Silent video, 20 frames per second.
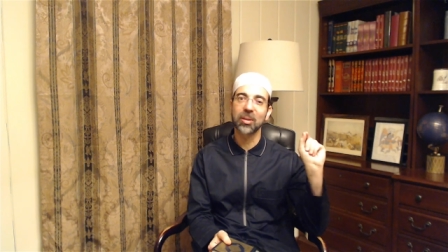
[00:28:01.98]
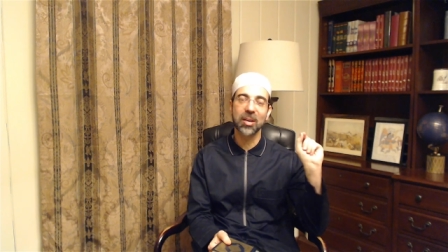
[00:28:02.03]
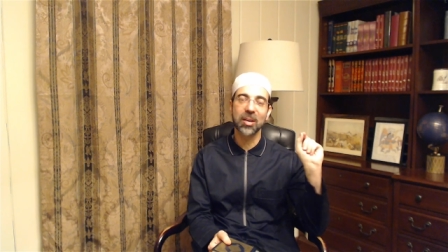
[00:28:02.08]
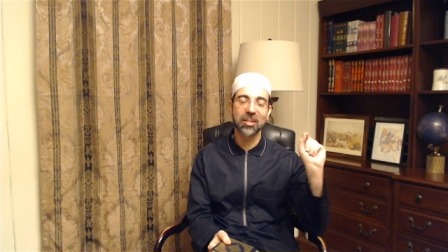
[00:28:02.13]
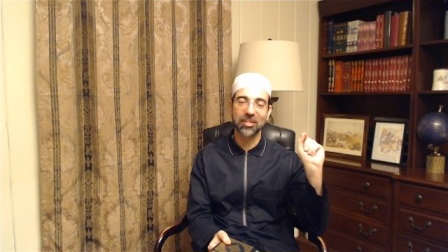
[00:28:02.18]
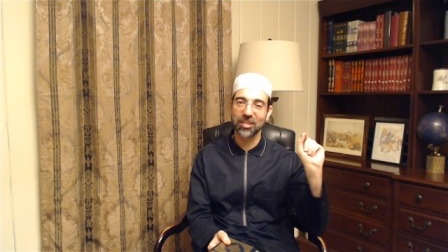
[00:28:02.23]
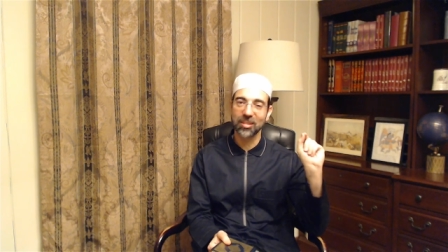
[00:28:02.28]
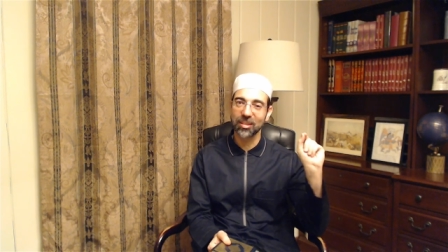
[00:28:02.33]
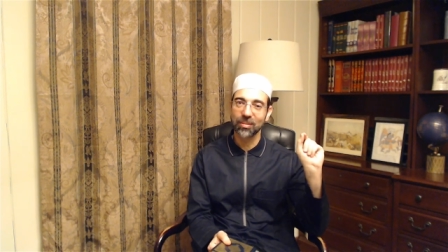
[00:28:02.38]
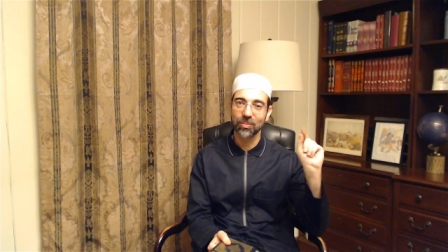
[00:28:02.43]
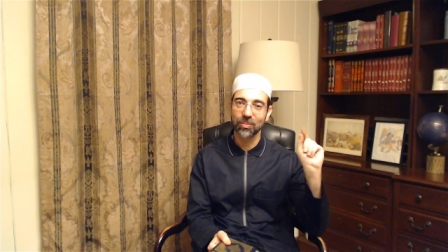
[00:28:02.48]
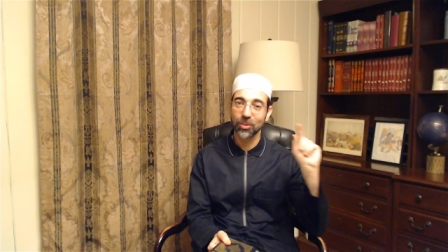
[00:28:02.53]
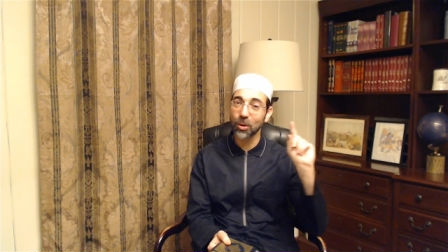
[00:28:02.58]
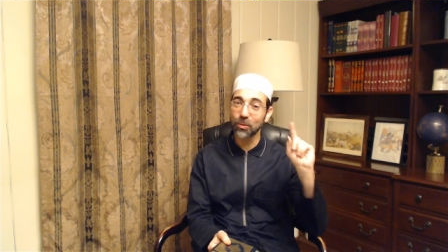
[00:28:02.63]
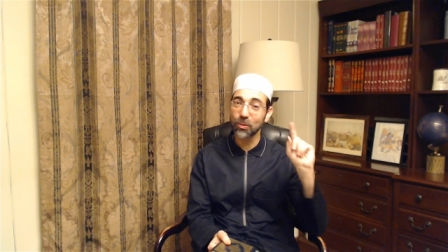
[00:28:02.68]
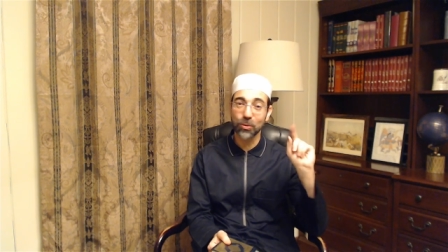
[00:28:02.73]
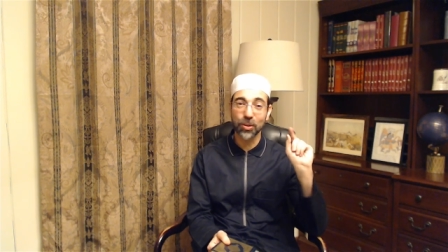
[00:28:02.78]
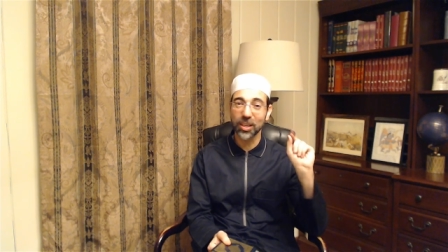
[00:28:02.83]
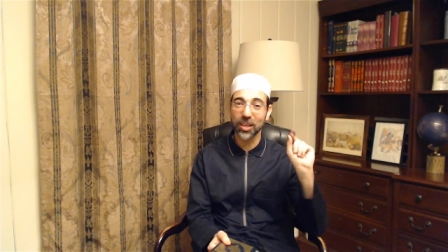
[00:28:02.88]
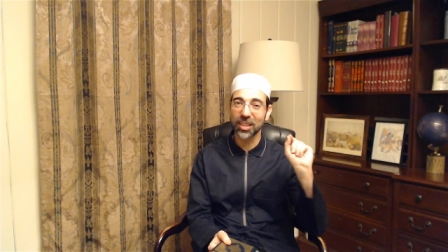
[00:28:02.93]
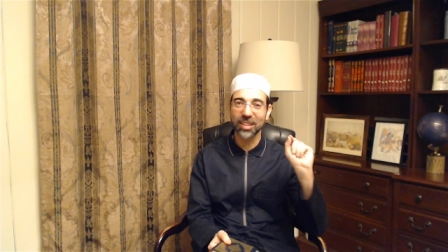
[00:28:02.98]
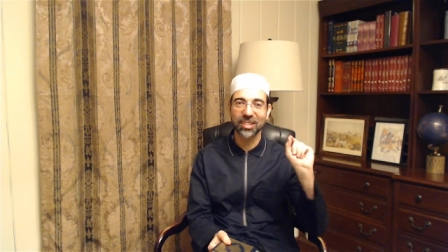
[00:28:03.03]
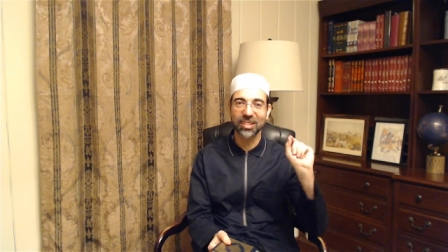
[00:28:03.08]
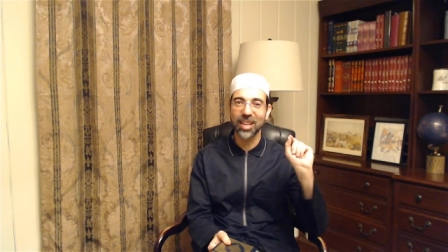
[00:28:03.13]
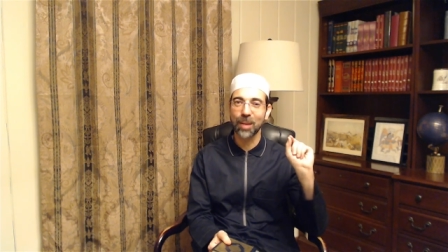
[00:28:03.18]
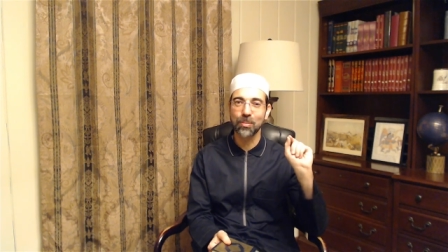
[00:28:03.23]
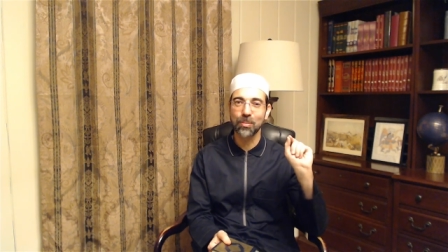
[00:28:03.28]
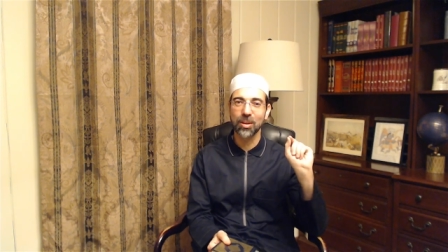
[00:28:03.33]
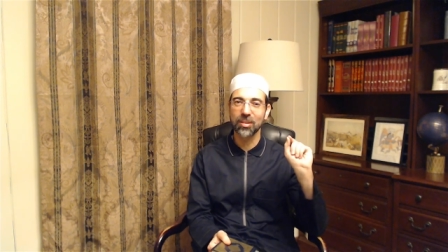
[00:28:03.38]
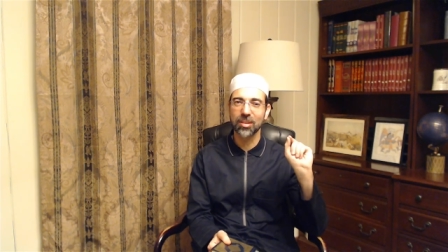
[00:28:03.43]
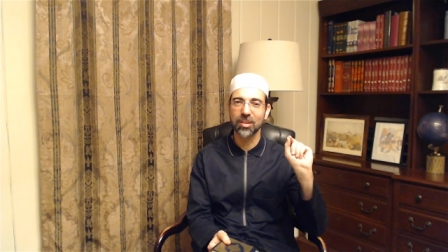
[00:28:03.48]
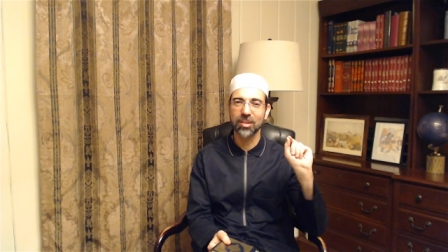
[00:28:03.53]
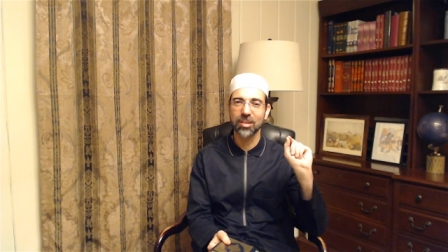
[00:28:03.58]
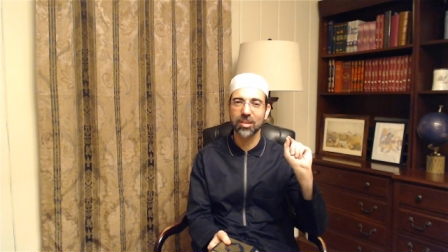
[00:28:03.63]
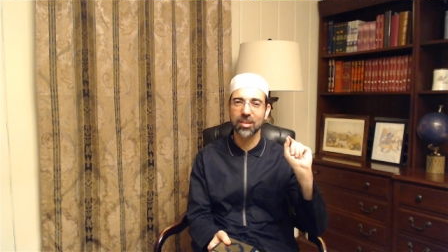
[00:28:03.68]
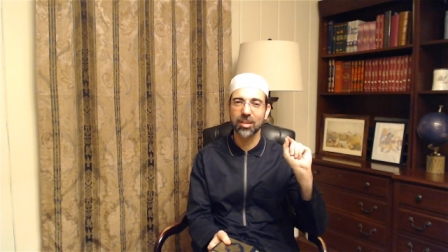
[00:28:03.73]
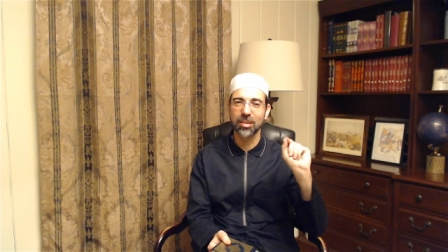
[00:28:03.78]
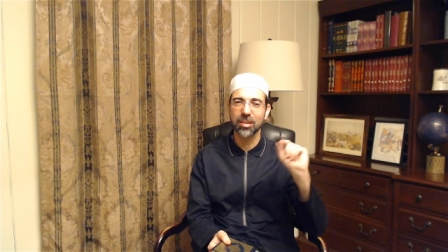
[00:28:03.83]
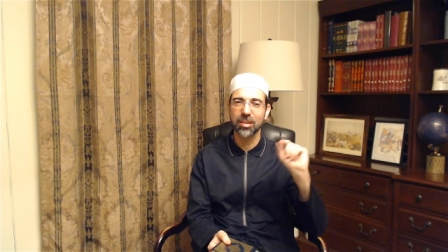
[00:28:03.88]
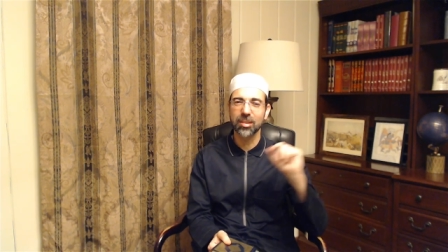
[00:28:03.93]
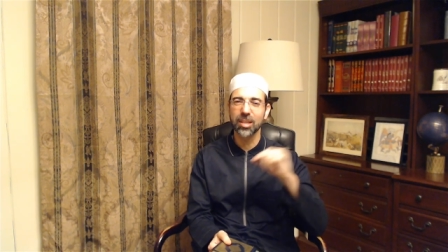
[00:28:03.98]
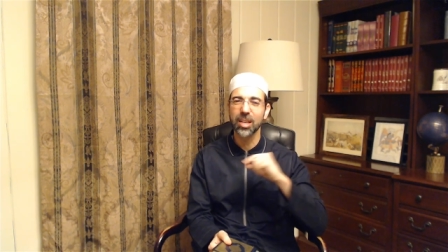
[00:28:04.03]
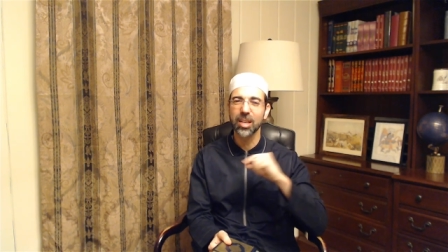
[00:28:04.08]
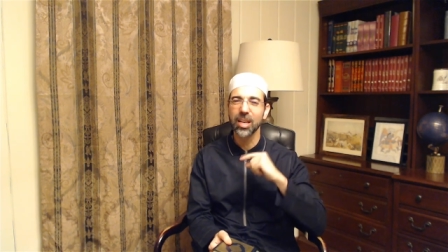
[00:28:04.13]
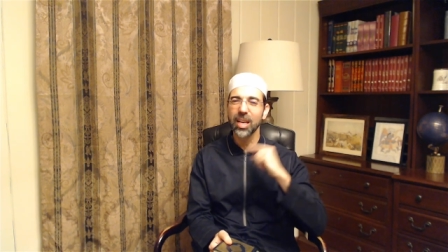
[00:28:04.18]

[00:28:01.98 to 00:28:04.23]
Qadr. Don't forget that, brothers and sisters.